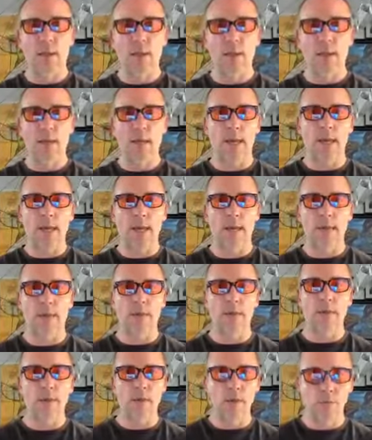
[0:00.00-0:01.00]
and
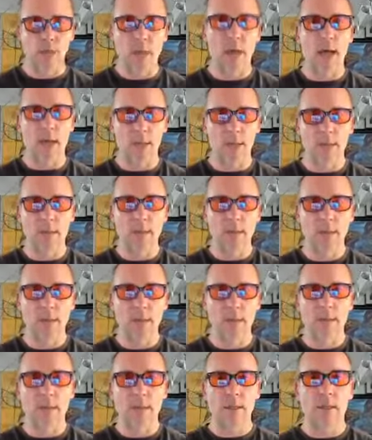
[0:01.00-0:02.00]
the sun
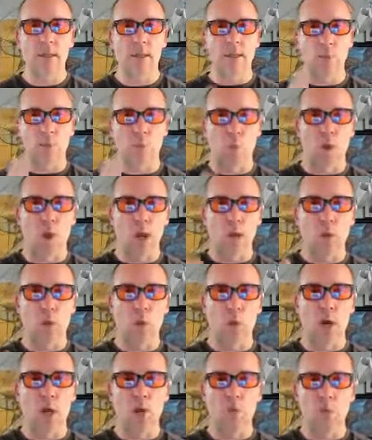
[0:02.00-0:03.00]
is
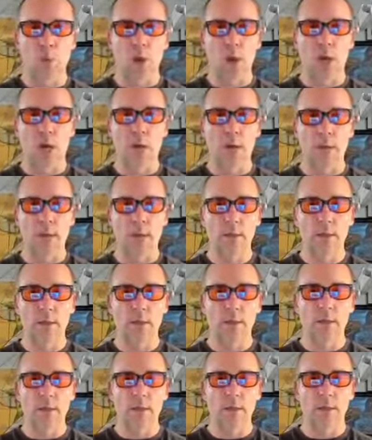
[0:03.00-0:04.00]
111
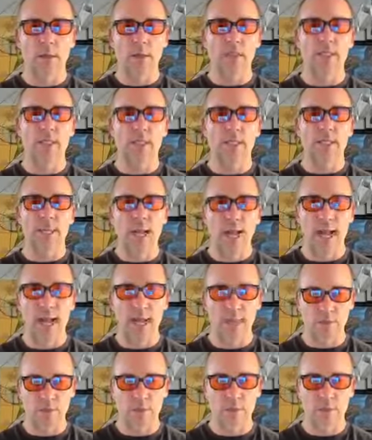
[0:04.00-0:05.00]
6
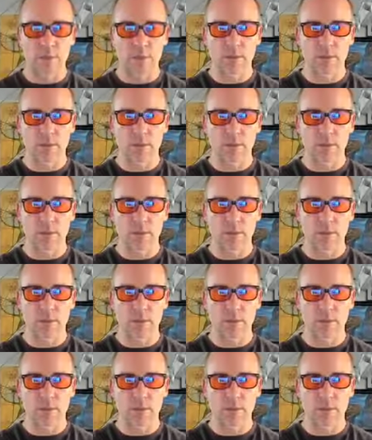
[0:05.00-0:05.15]
times.